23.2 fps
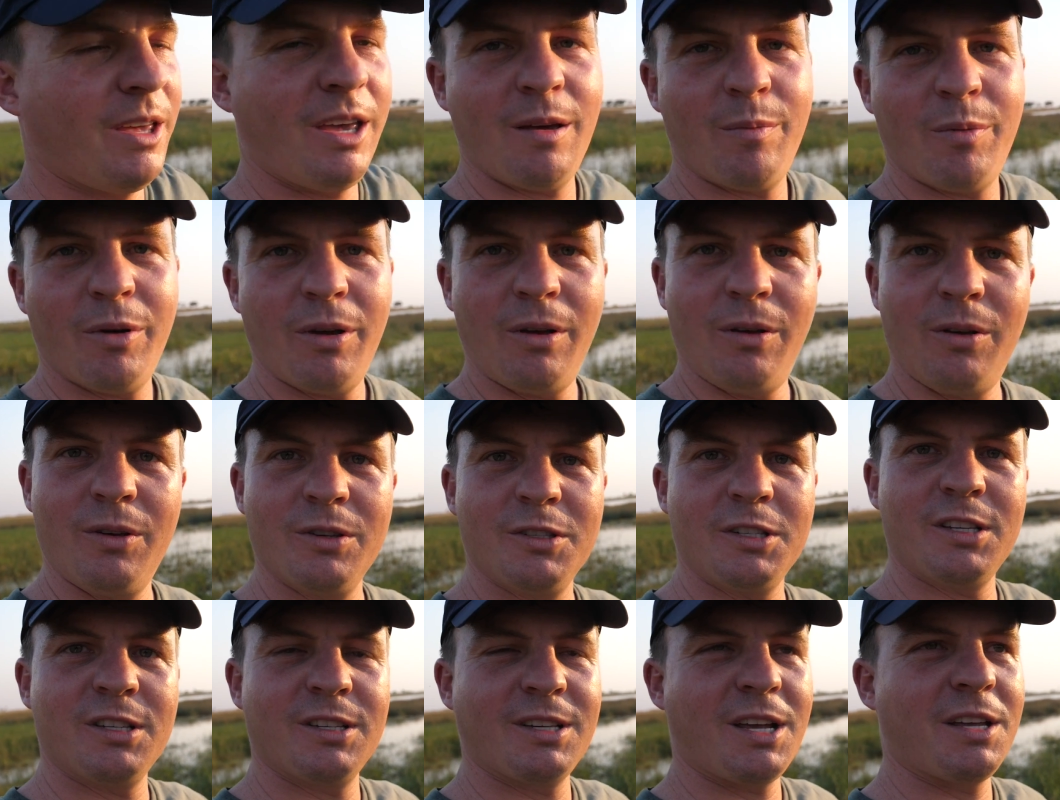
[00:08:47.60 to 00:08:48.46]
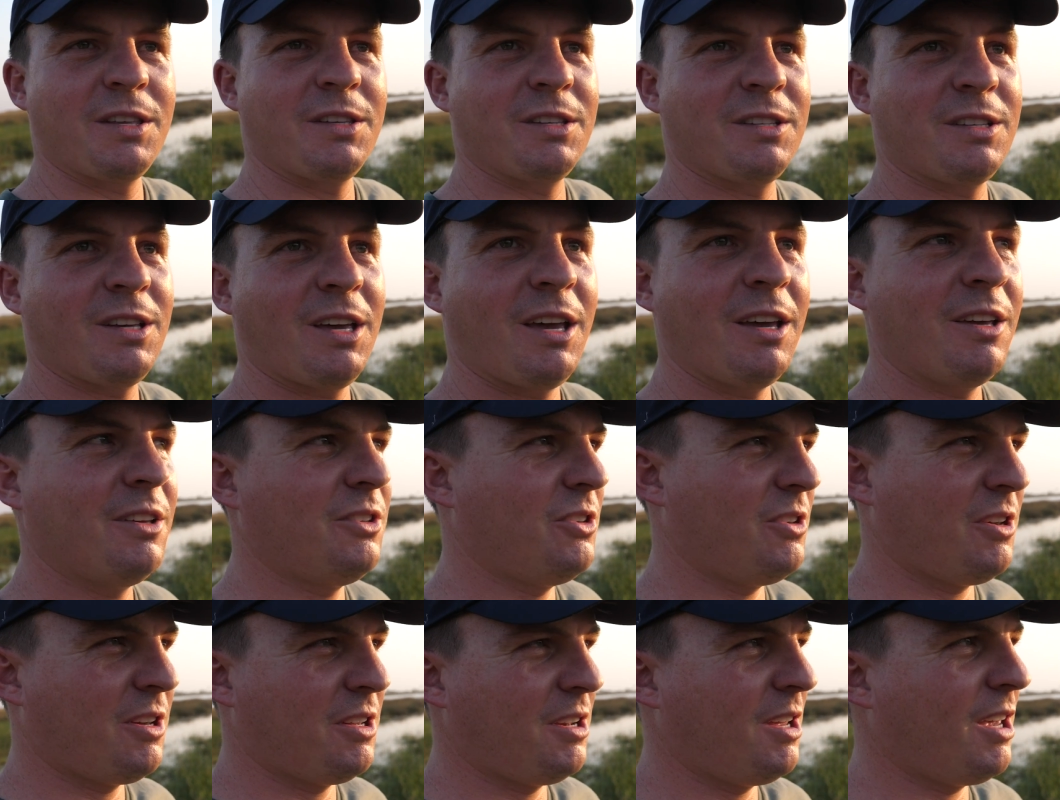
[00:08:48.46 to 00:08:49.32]
hippos at the sunset, and
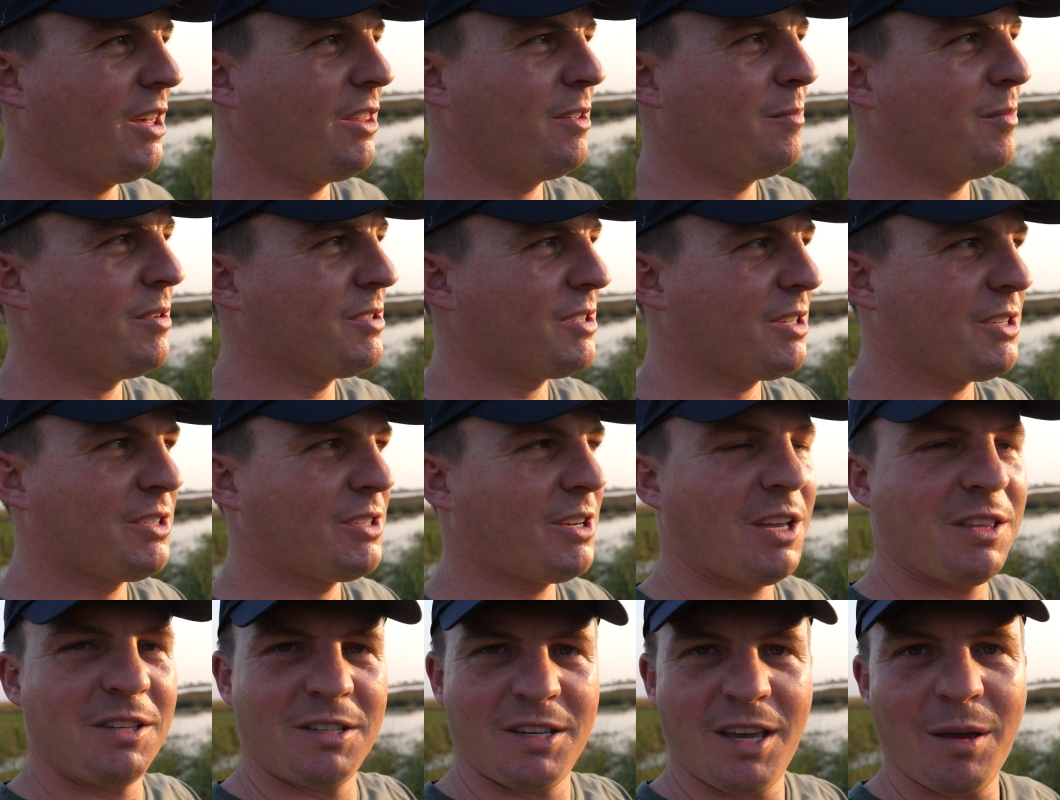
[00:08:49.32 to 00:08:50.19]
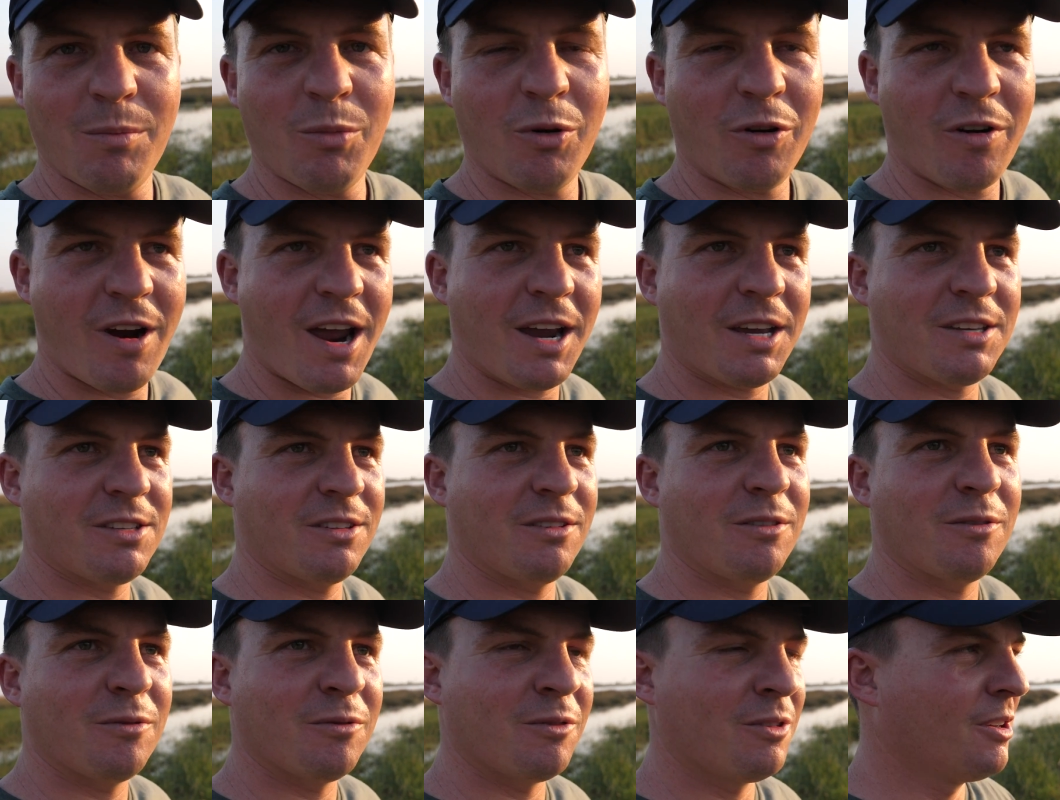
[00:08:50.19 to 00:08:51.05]
you can hear them as they're starting to get more
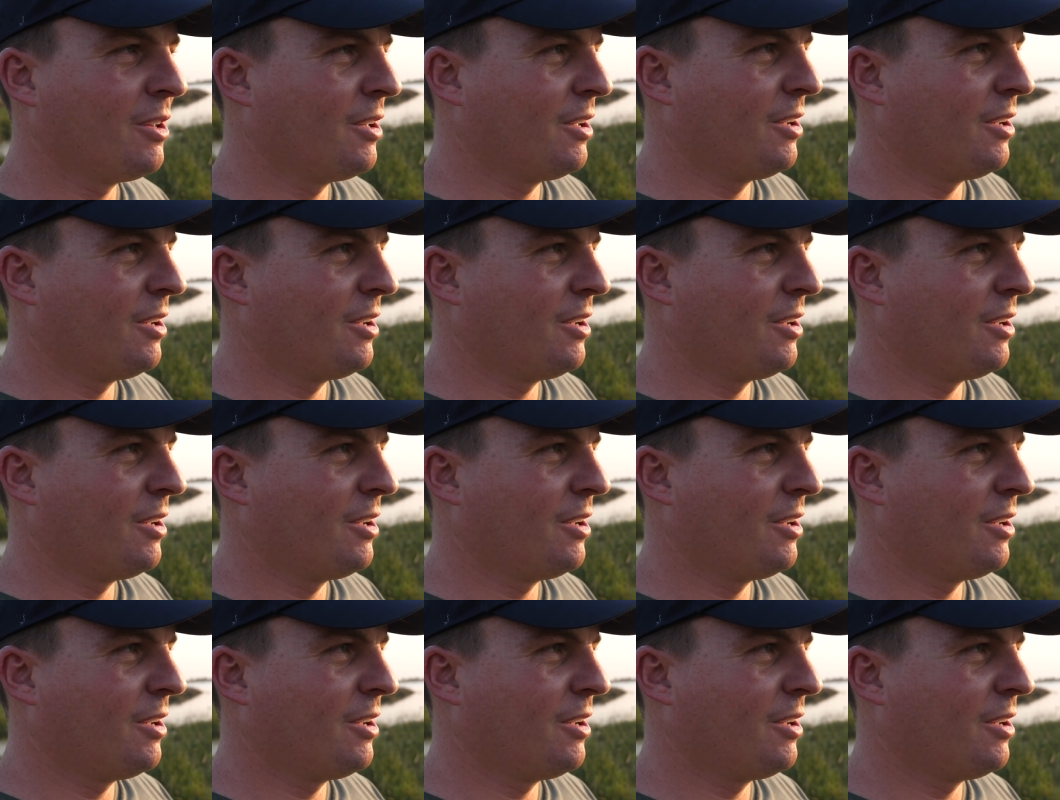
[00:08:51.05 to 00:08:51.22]
active,